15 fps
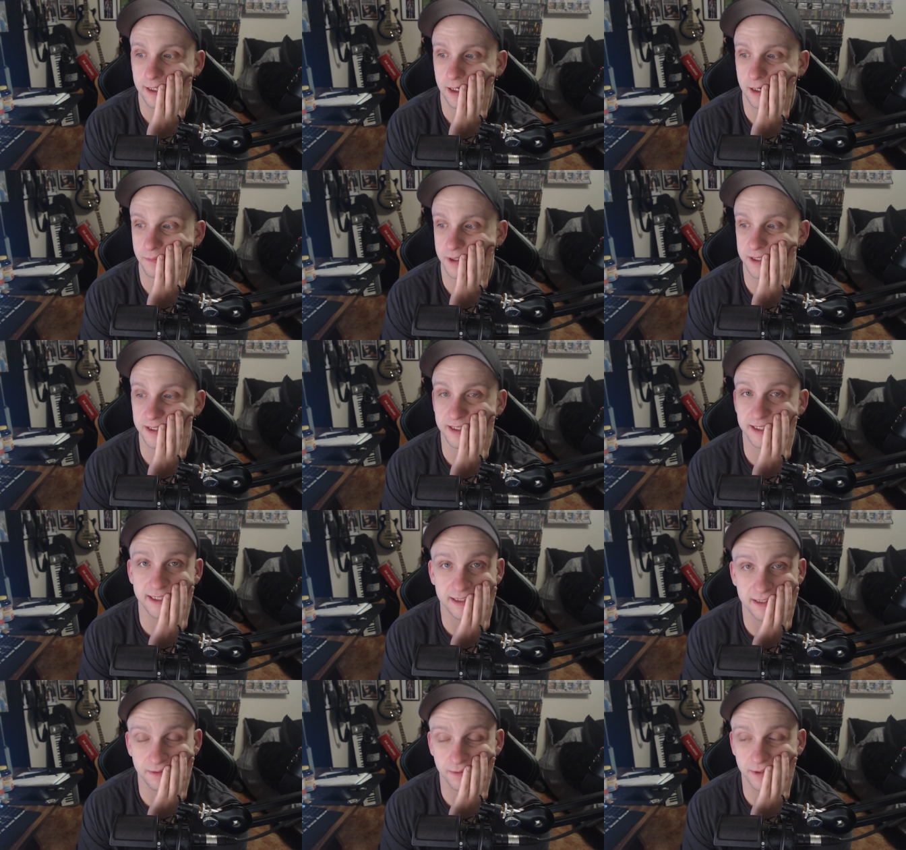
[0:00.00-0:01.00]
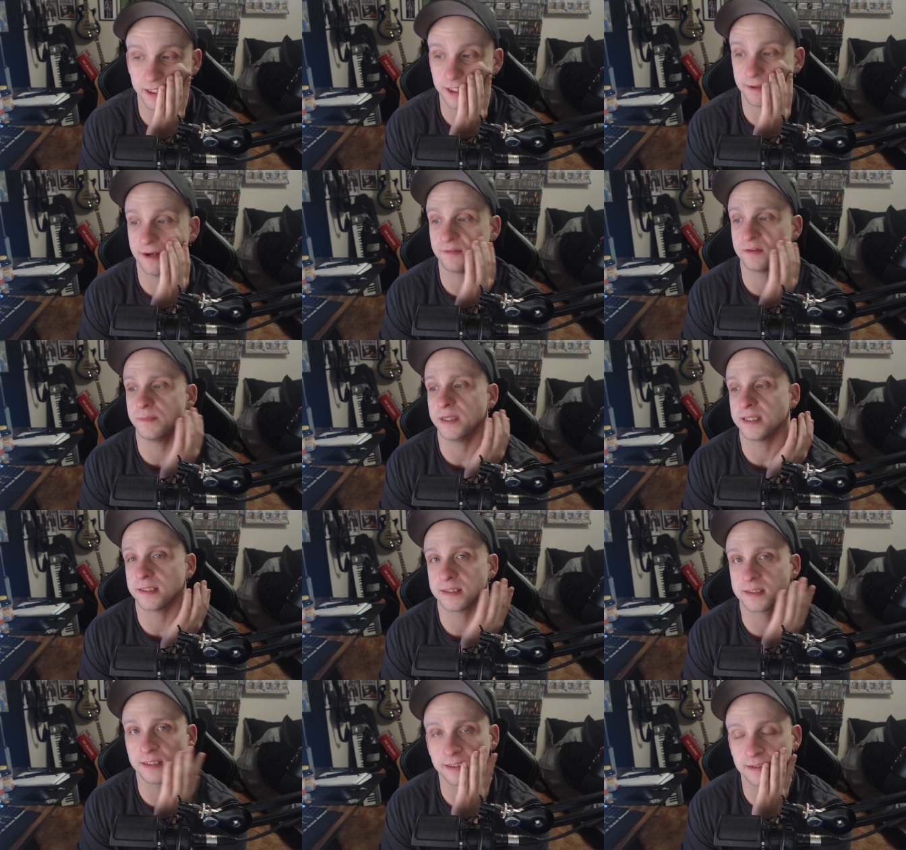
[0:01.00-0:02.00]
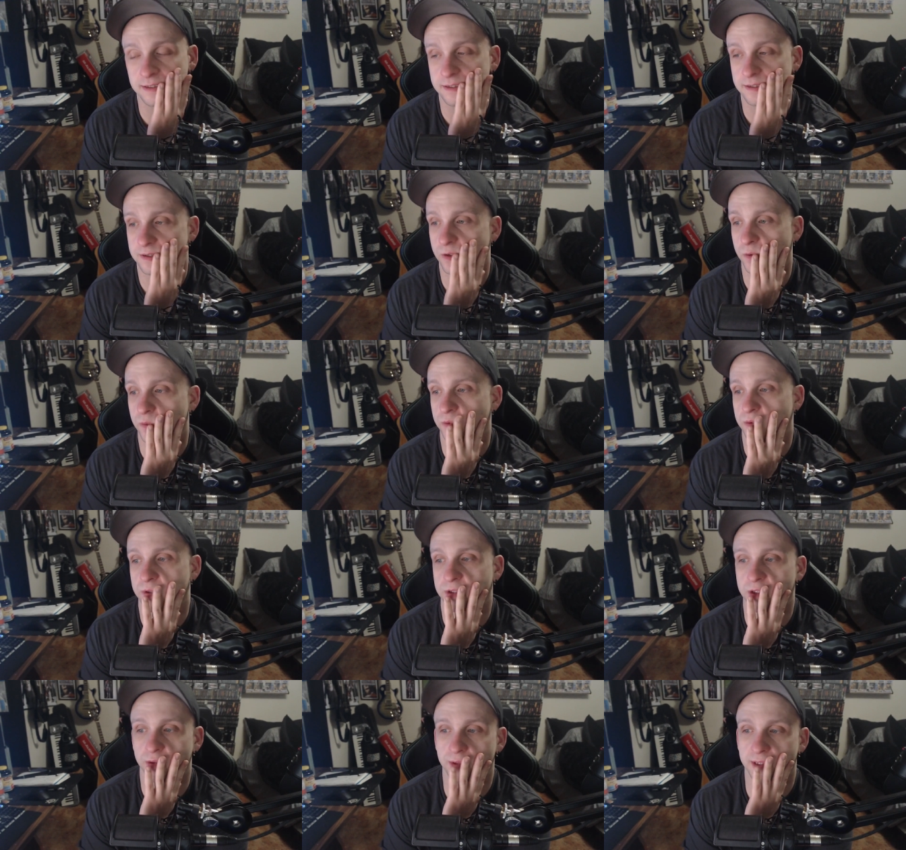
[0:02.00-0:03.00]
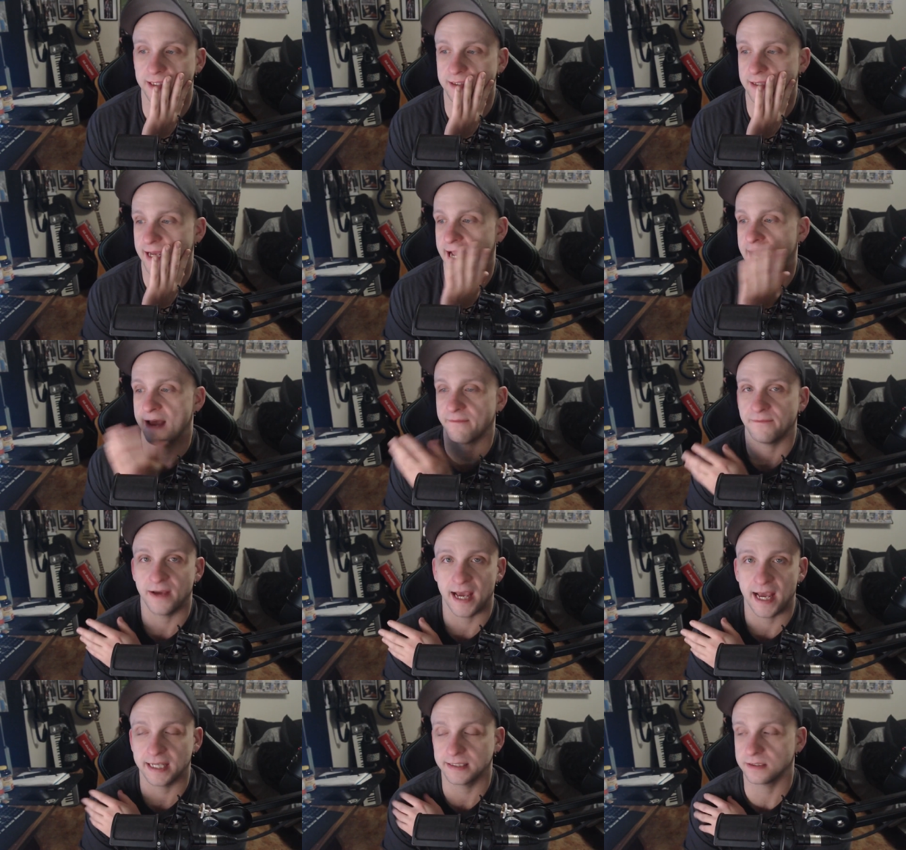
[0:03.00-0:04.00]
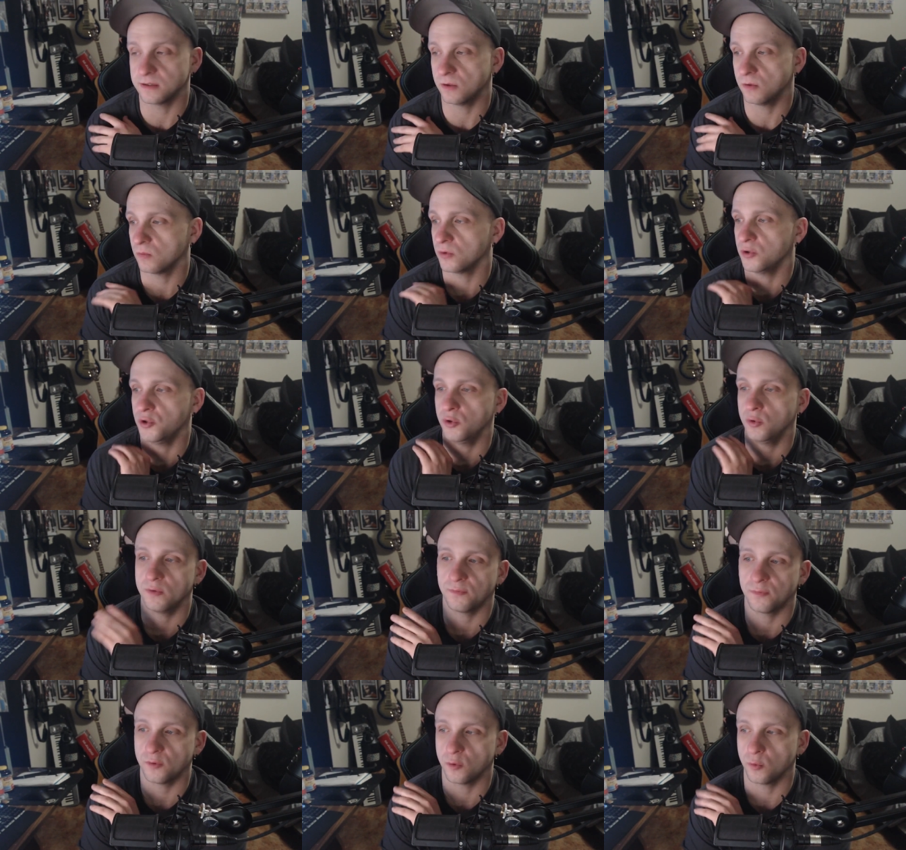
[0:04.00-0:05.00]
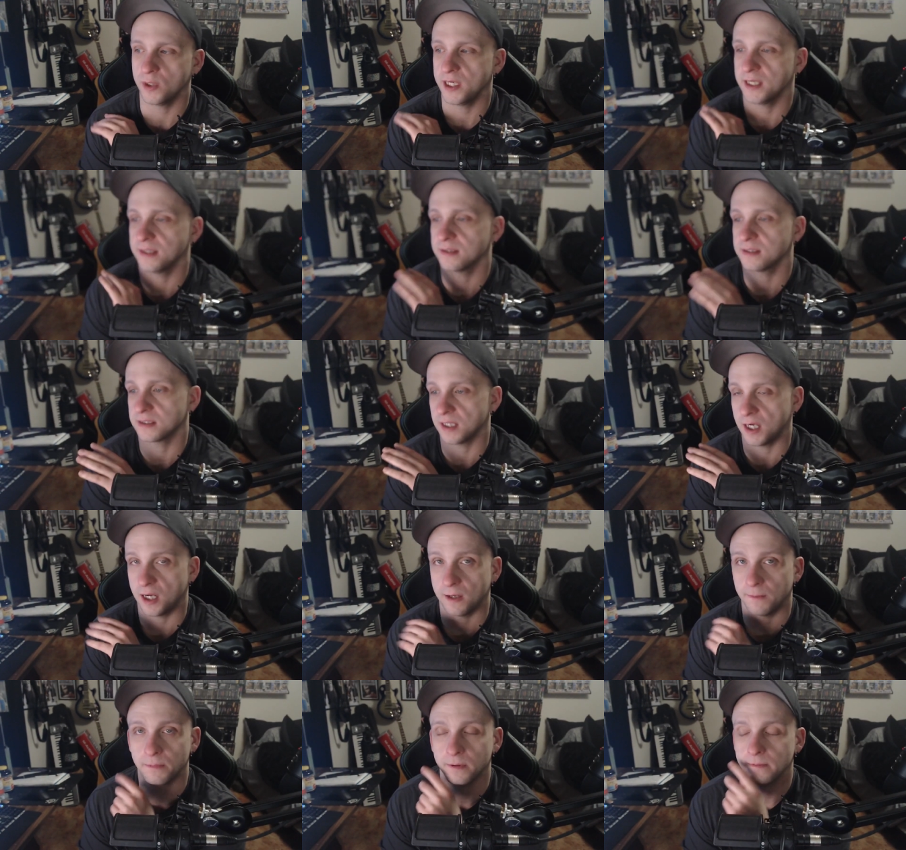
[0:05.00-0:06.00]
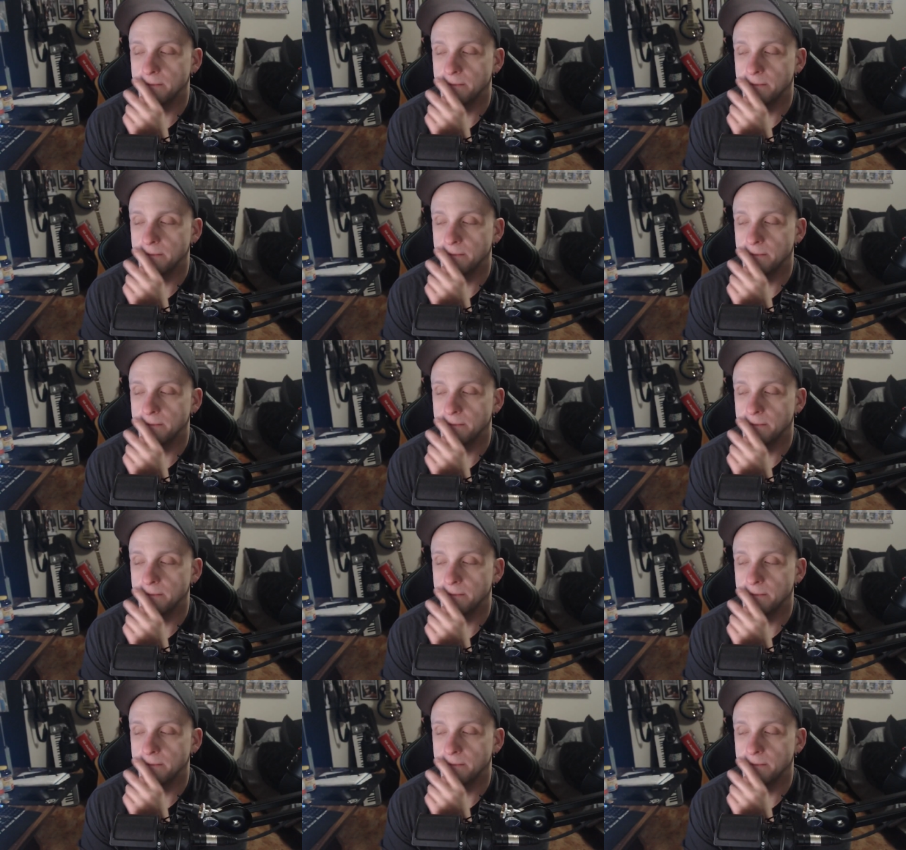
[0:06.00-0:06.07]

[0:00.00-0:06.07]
I'm consistent with it. You have to be consistent. Don't do it half assed. Don't do it for a week and stop.